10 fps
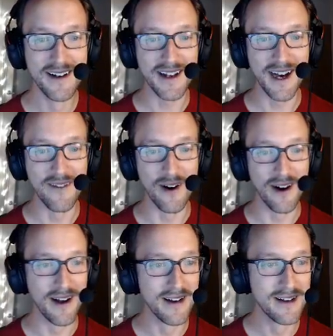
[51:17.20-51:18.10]
Come
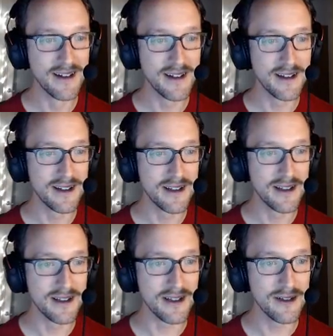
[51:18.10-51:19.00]
on.
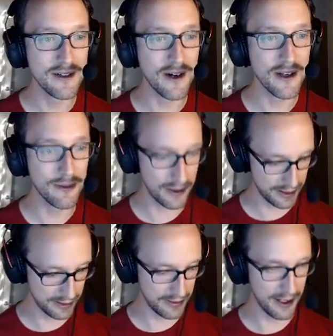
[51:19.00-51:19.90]
You know you want to
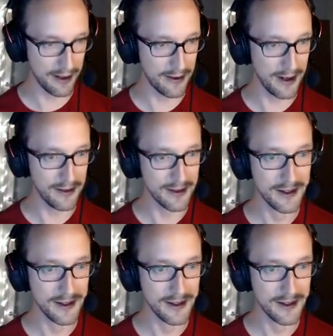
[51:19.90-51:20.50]
go and error out.